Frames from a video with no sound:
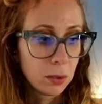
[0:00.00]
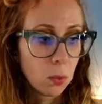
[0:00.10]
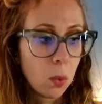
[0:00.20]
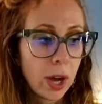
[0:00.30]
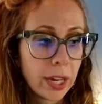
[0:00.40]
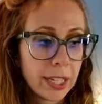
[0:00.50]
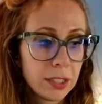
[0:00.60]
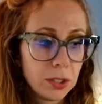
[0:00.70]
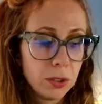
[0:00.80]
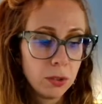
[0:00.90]
wanting
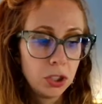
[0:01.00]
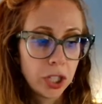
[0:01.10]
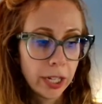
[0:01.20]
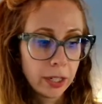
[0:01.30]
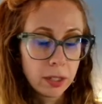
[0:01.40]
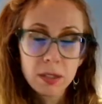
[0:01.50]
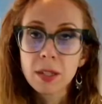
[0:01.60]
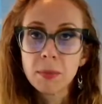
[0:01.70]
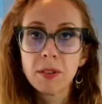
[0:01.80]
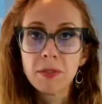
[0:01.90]
to share
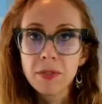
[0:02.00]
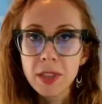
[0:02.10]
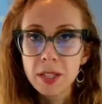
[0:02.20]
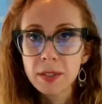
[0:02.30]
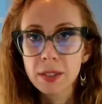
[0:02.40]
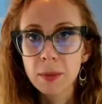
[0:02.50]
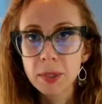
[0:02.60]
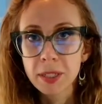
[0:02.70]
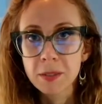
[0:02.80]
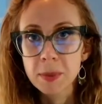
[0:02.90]
some of this
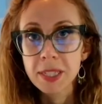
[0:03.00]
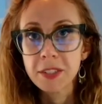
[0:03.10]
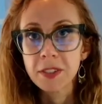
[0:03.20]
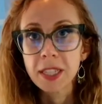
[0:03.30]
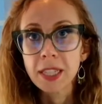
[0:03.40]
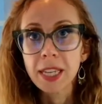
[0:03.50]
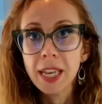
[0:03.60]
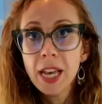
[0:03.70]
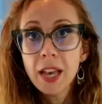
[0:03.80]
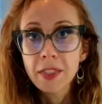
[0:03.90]
subject specifically
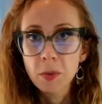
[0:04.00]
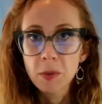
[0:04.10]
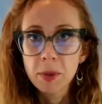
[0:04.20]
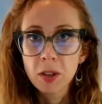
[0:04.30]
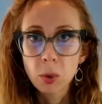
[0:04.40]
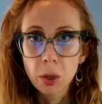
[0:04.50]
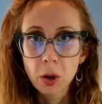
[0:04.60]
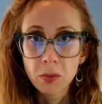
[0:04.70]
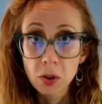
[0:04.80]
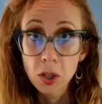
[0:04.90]
that we've been going
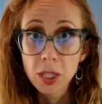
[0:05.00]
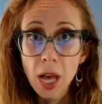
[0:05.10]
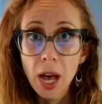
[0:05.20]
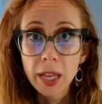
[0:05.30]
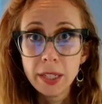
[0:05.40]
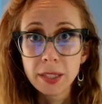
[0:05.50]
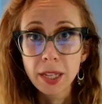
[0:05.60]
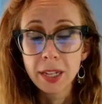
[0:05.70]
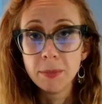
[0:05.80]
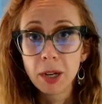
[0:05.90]
over a lot
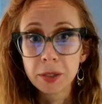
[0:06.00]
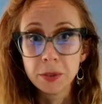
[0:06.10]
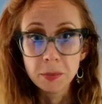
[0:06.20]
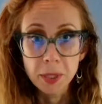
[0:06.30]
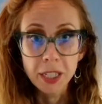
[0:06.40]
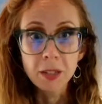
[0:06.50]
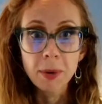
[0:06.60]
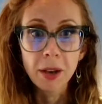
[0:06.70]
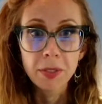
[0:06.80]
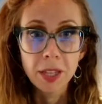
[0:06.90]
inside Mongoose Media
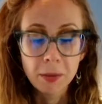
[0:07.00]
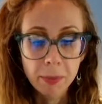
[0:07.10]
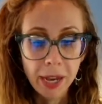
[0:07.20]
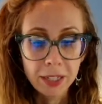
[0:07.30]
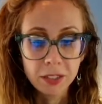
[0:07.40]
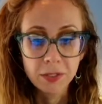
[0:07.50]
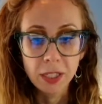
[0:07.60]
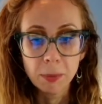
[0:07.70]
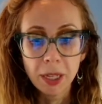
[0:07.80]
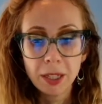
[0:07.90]
about the impact of
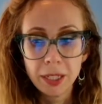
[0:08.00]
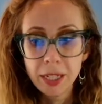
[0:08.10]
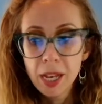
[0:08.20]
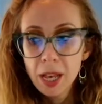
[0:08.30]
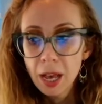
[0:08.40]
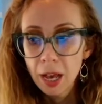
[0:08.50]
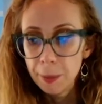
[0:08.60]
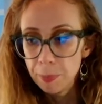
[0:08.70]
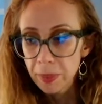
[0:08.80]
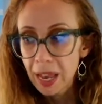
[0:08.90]
email
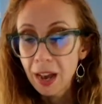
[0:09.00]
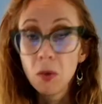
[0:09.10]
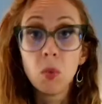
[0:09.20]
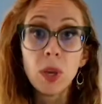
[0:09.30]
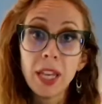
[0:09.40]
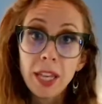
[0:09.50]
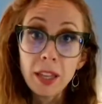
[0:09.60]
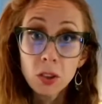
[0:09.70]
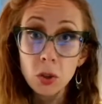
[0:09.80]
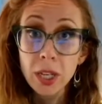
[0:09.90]
and how
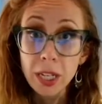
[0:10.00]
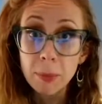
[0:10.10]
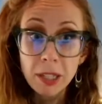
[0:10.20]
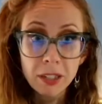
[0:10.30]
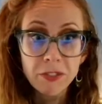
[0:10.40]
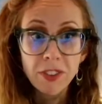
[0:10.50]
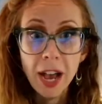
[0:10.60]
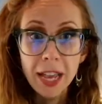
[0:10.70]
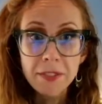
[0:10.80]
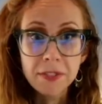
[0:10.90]
we look at email in
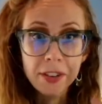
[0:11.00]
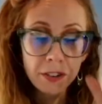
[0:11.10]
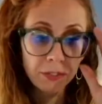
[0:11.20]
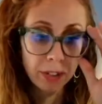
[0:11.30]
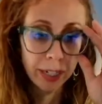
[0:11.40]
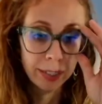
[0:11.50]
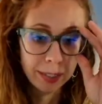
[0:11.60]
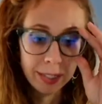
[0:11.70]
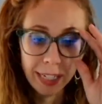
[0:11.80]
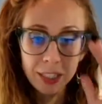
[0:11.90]
5 different
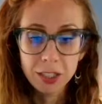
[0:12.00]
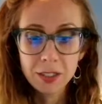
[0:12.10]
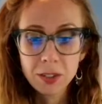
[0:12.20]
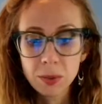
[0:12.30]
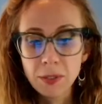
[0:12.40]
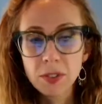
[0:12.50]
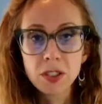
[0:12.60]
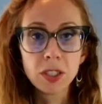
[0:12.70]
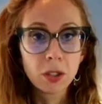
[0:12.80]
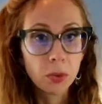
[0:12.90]
stages. So level
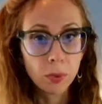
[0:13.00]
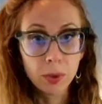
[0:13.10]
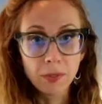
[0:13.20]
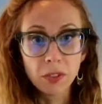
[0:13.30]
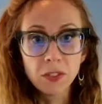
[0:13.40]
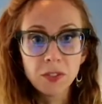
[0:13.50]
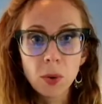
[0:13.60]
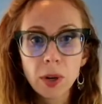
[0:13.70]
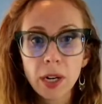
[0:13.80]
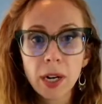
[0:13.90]
0 through level
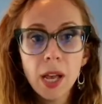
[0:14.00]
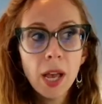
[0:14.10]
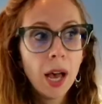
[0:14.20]
4.